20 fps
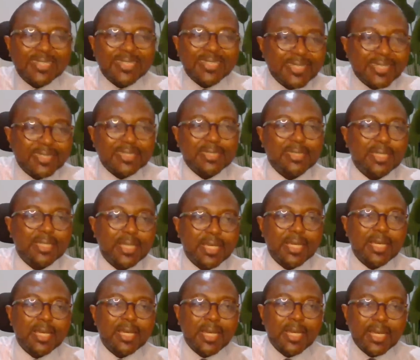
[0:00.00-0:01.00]
it
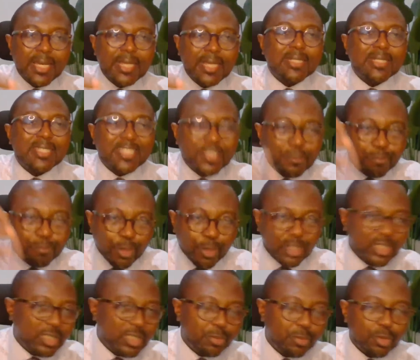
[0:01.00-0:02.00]
is
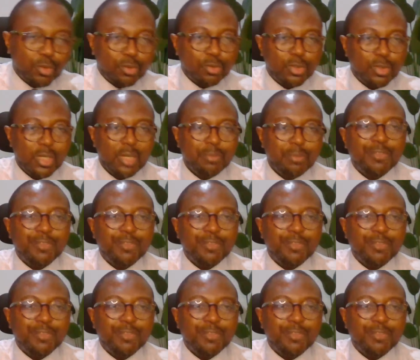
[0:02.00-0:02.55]
possible,